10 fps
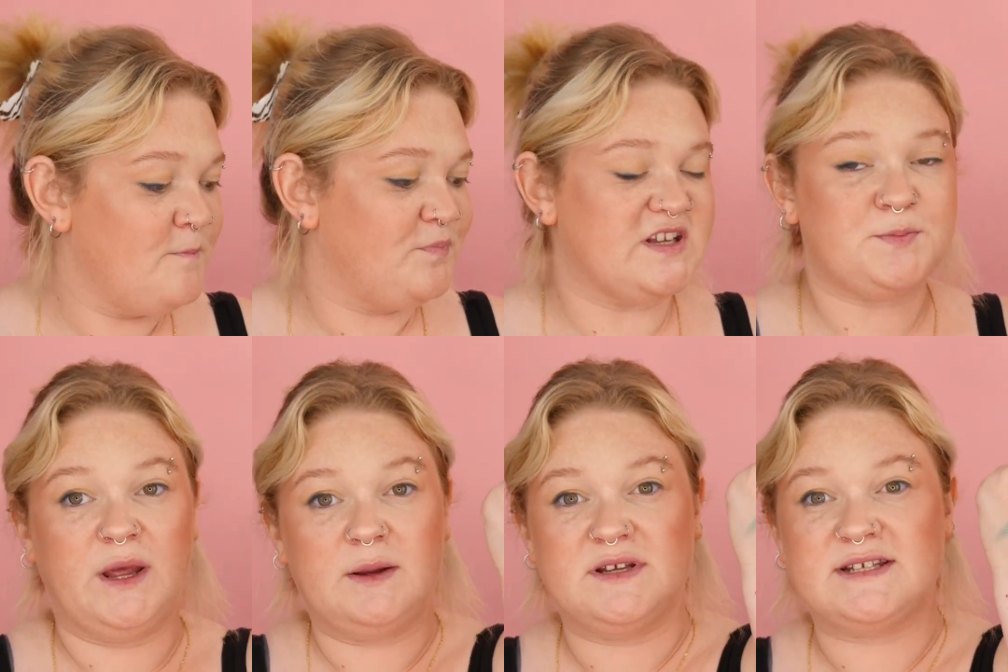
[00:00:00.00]
This
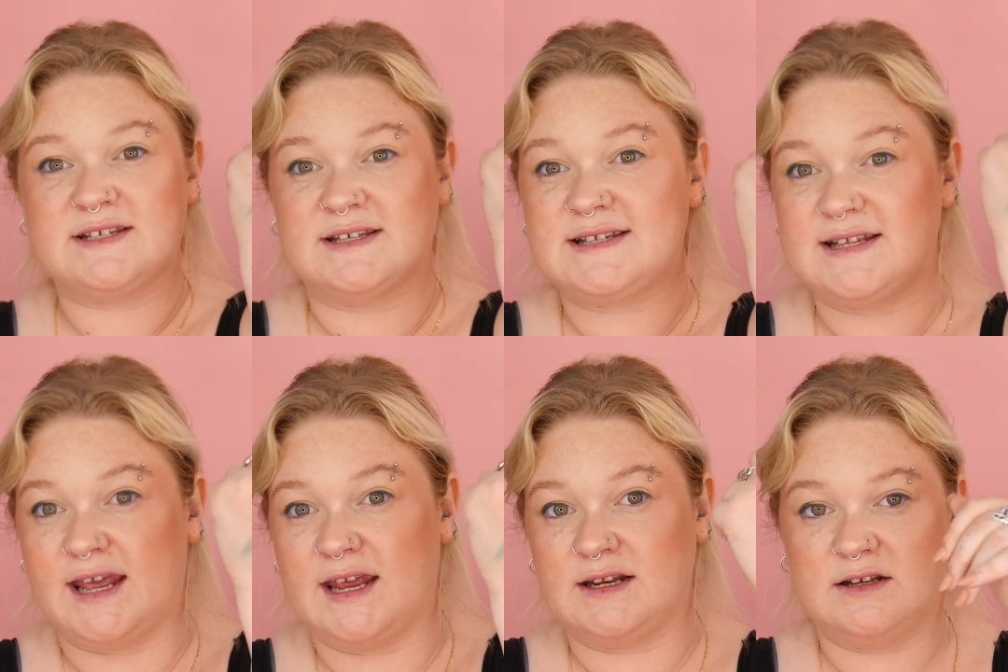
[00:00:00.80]
pigment is
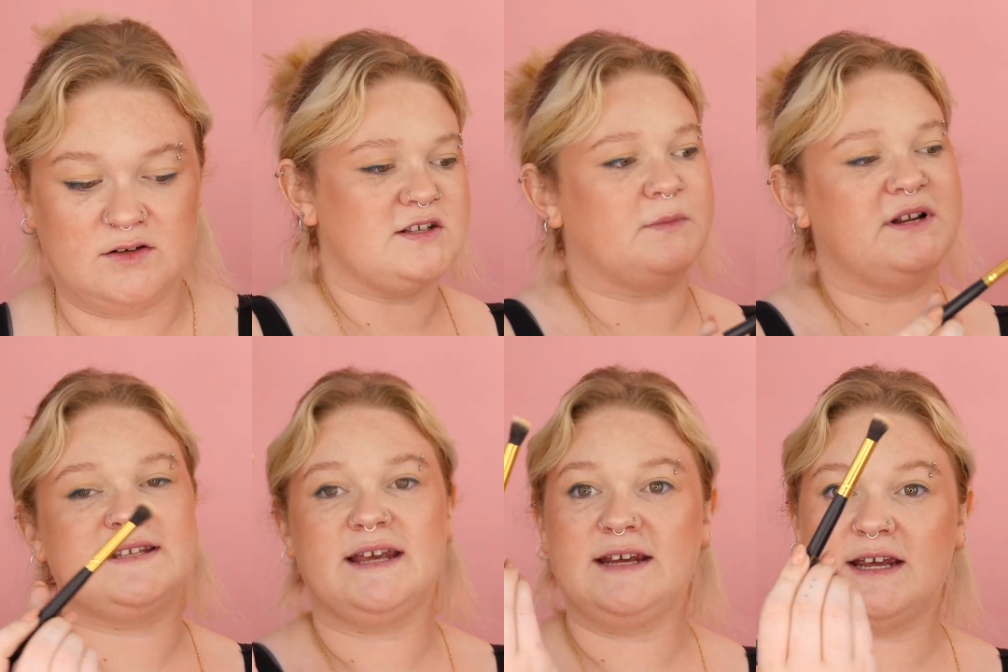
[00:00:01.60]
insane. So I'm gonna
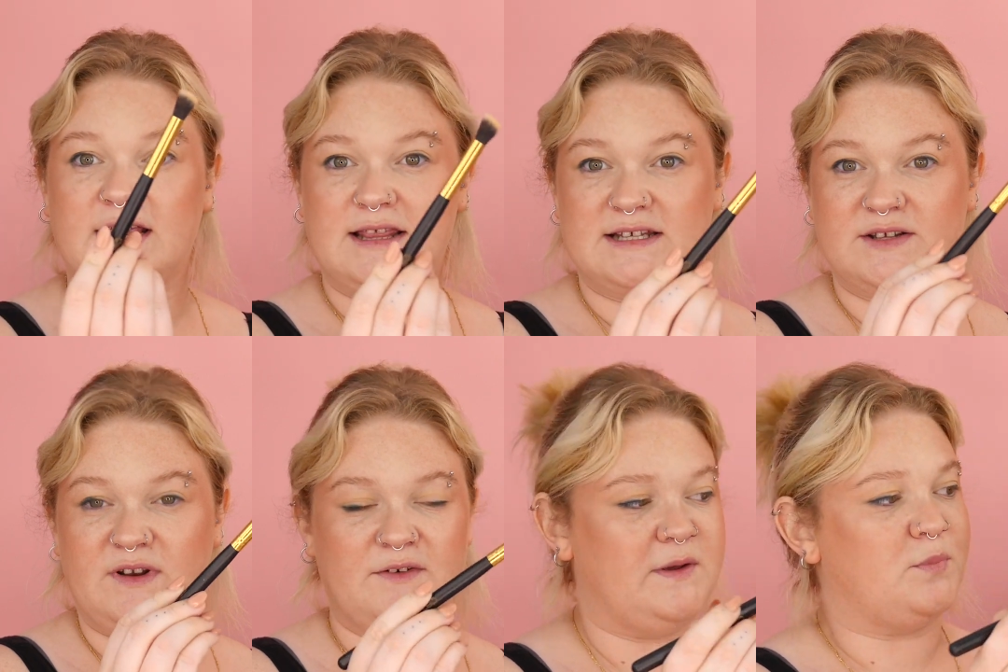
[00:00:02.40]
take this
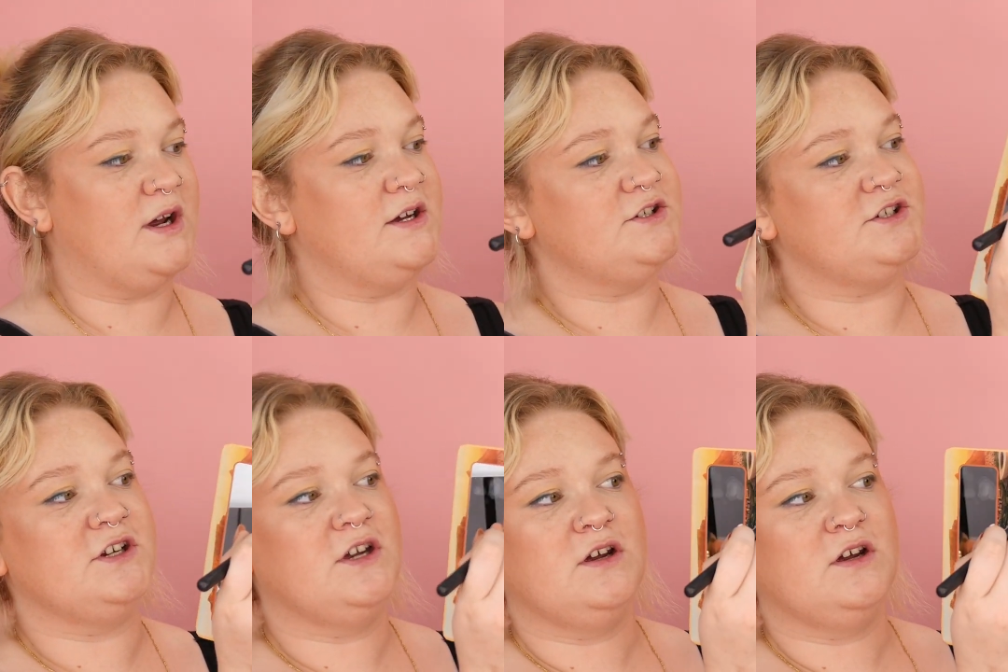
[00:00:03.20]
fluffy brush